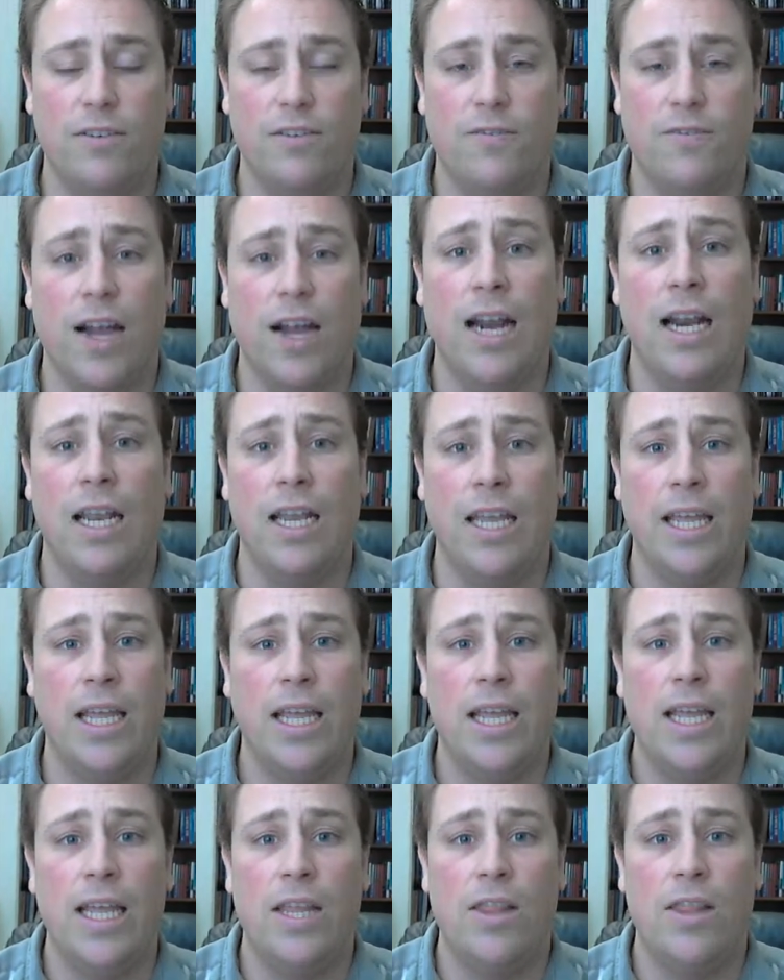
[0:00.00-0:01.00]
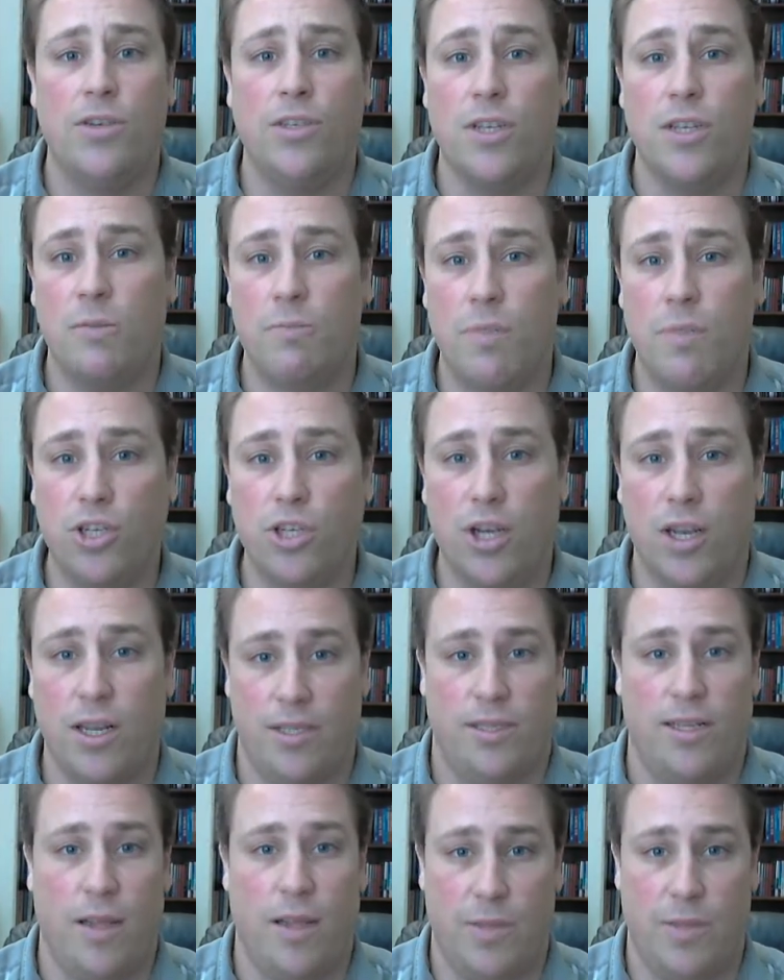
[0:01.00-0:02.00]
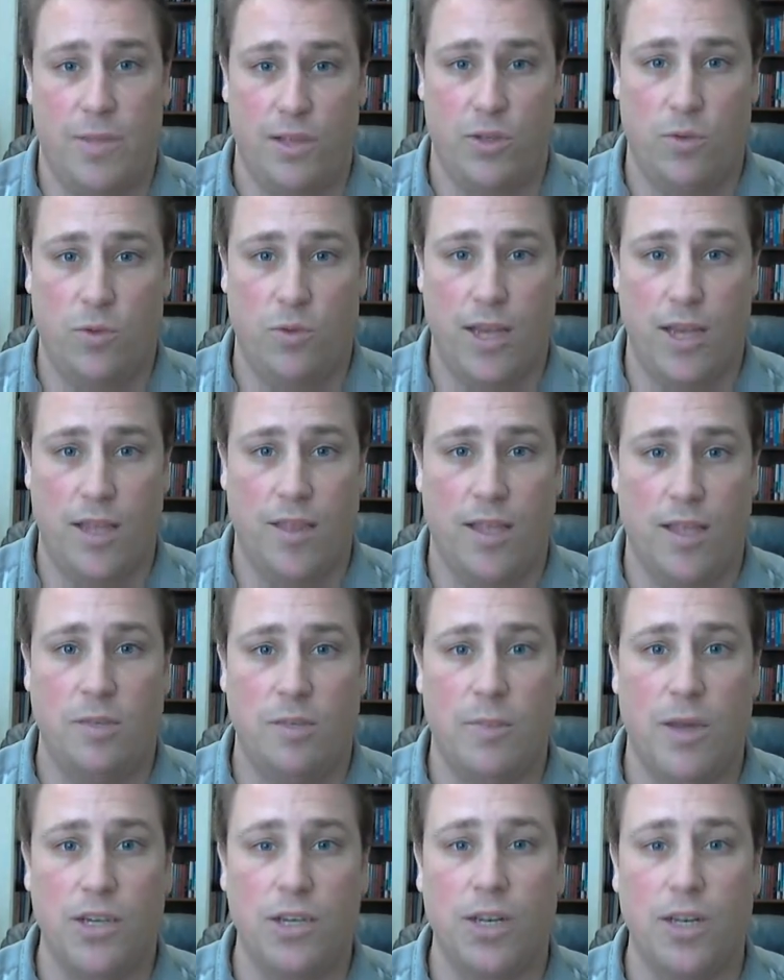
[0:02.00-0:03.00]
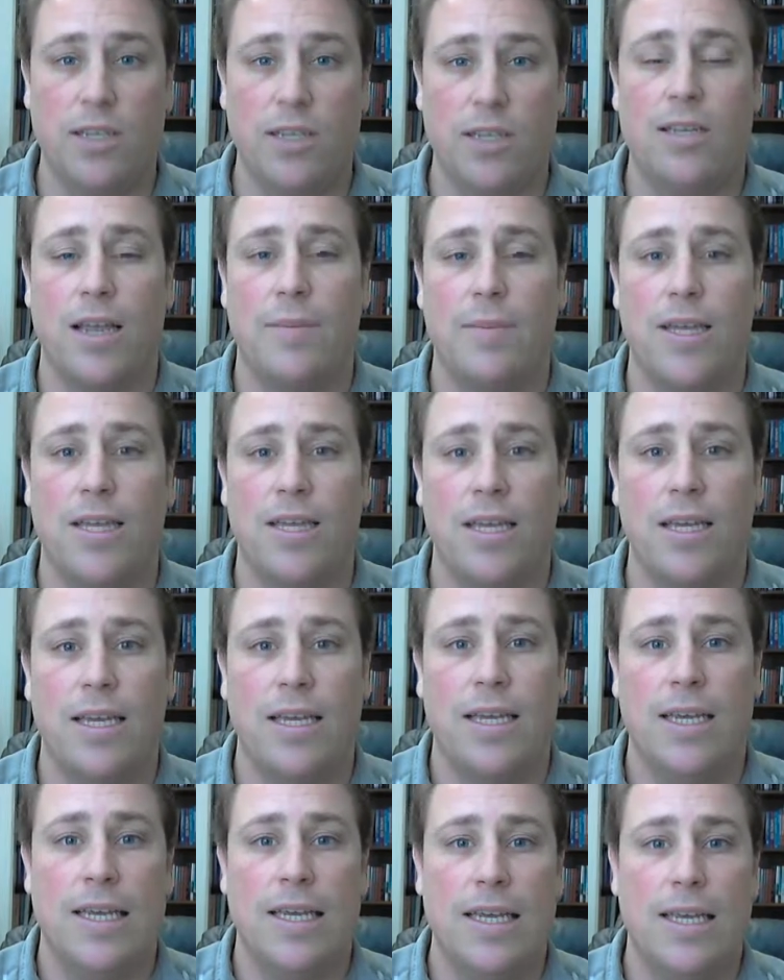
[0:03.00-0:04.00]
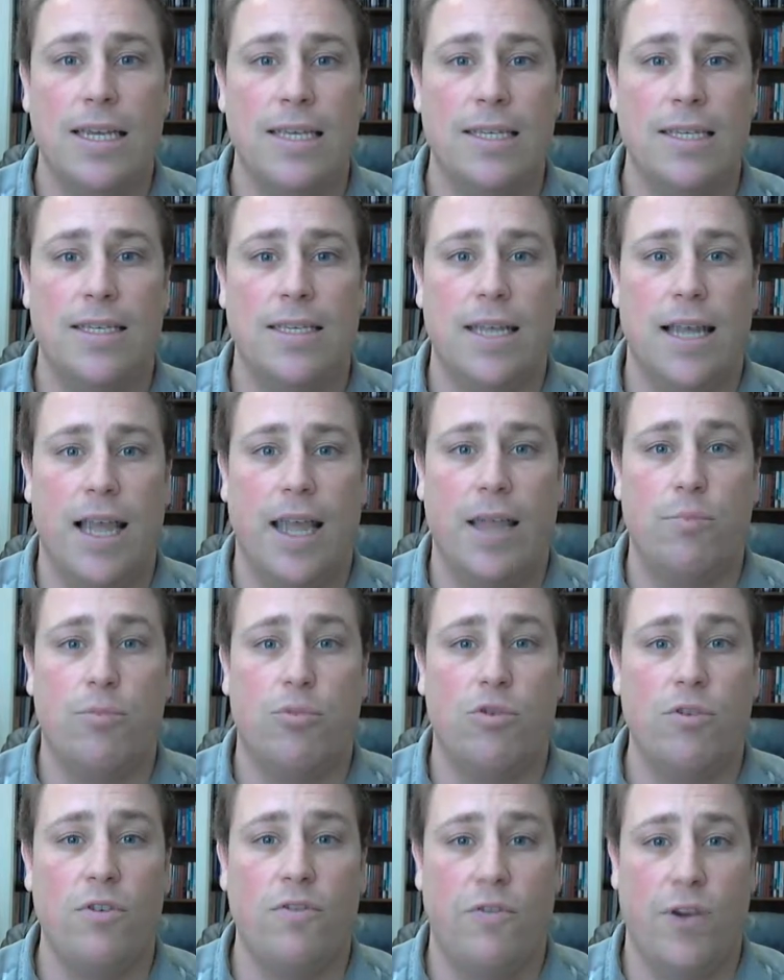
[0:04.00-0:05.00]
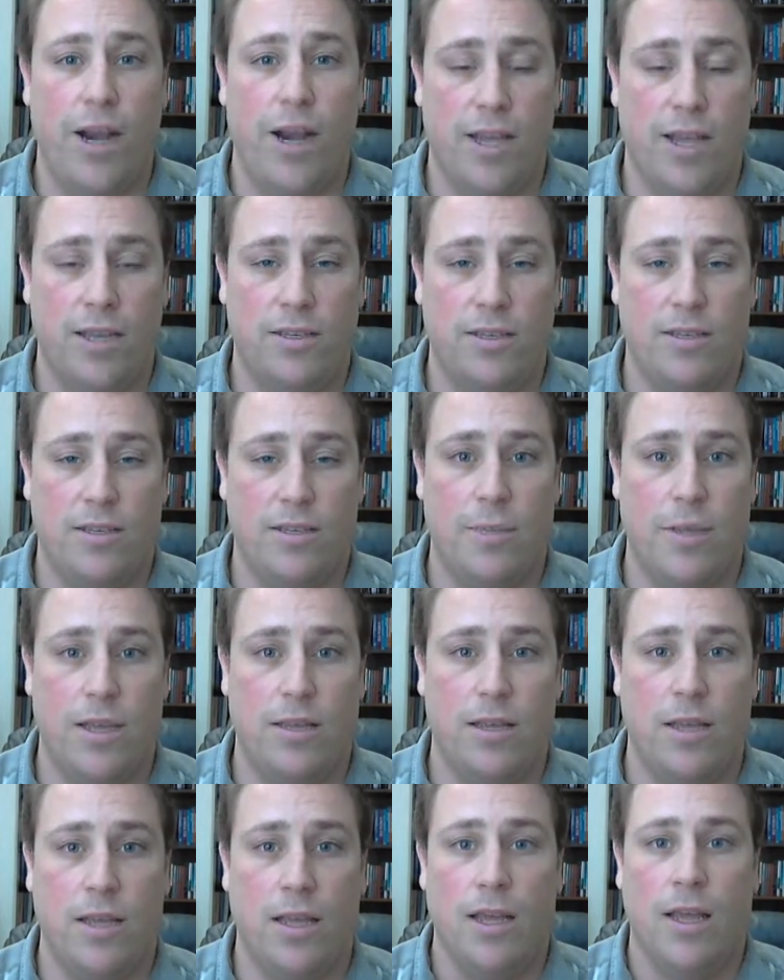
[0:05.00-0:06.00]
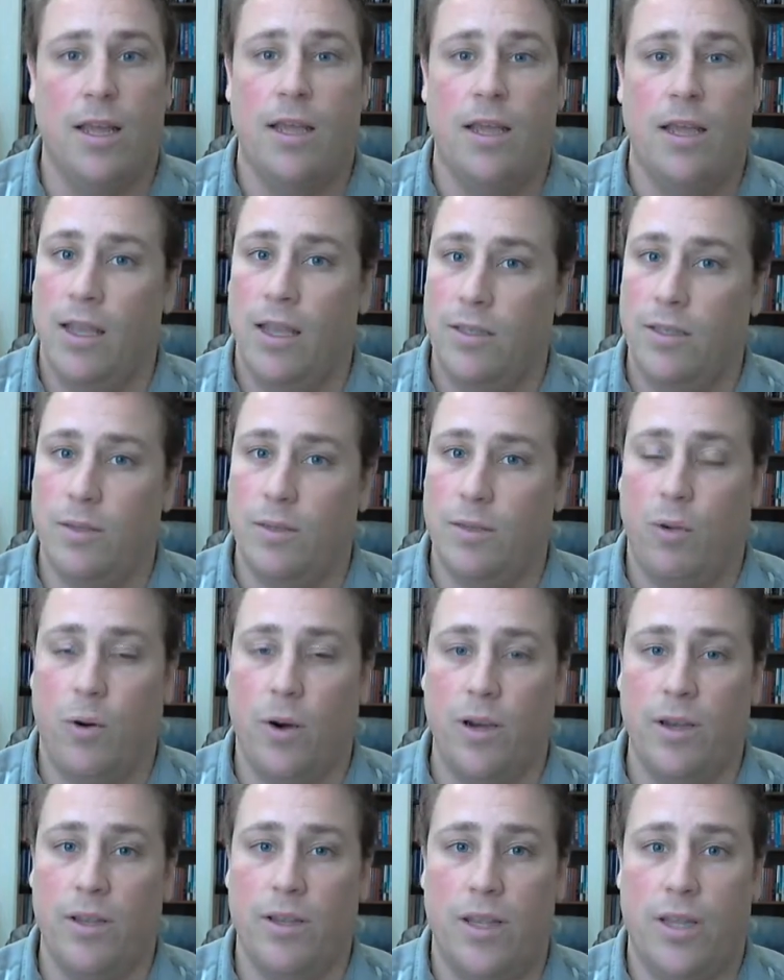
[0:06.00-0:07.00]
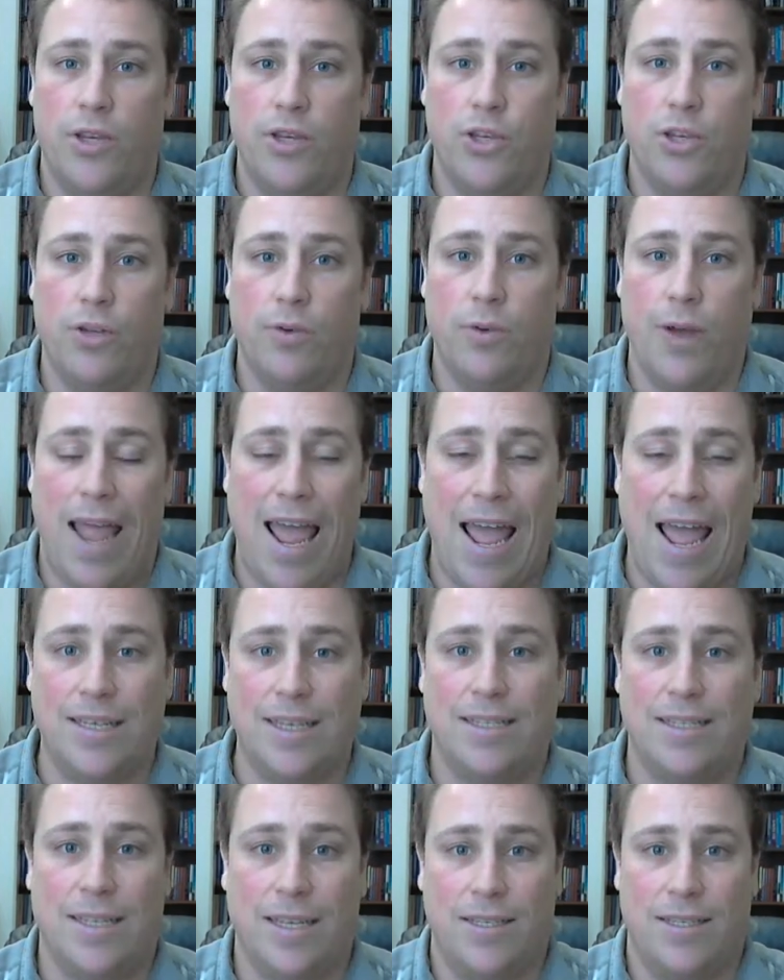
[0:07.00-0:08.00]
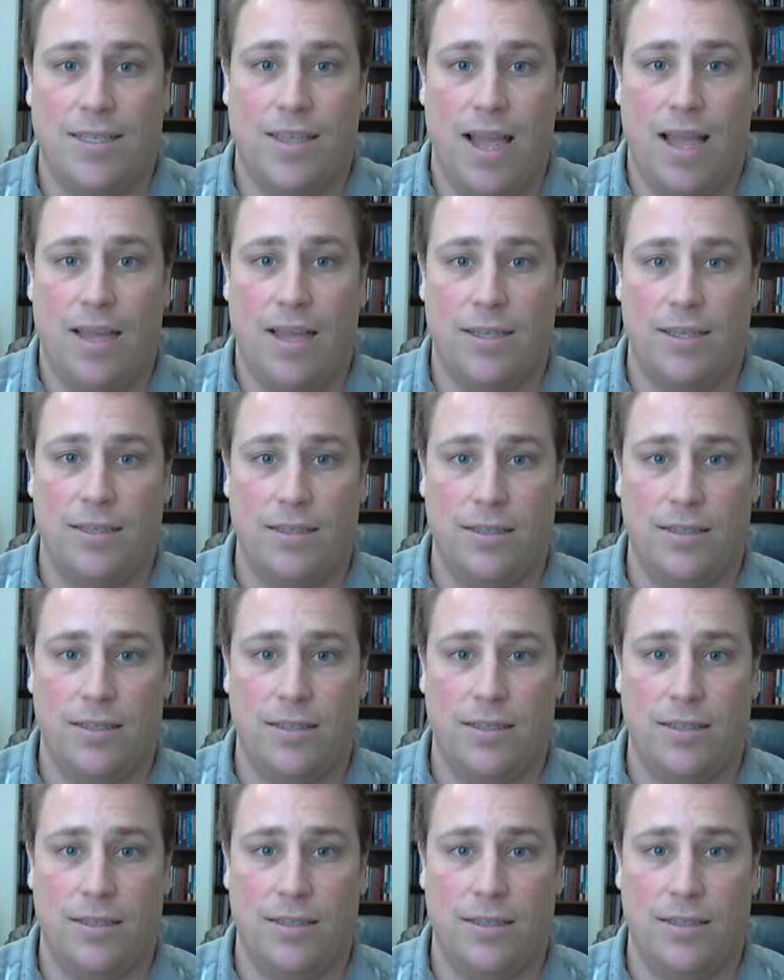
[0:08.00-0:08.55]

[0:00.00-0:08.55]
Finally, there's a special assignment this week, and that special assignment is a proofreading assignment. It's important that you access that